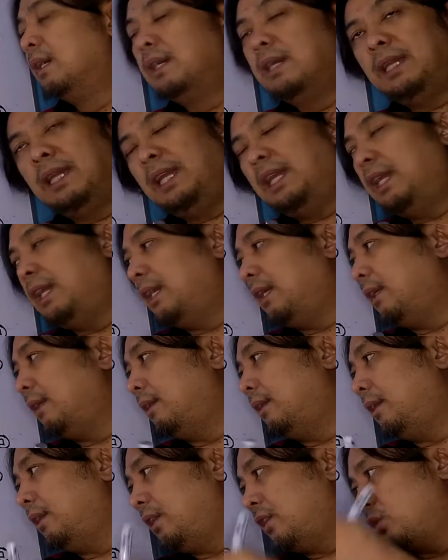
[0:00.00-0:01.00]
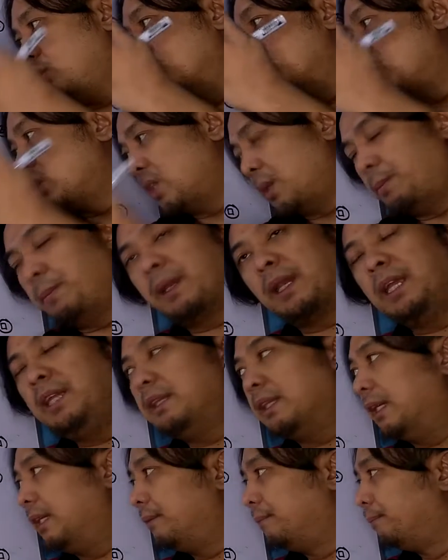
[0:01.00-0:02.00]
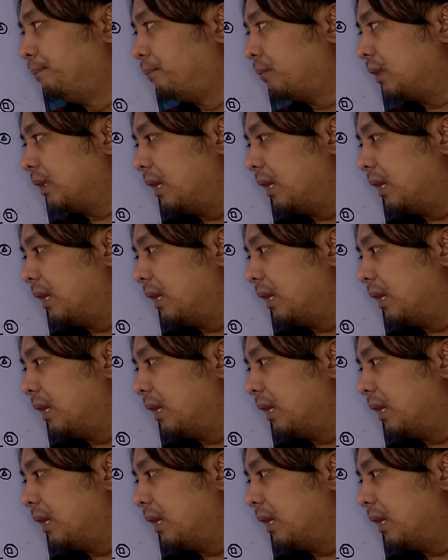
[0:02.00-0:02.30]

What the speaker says: and it is also separated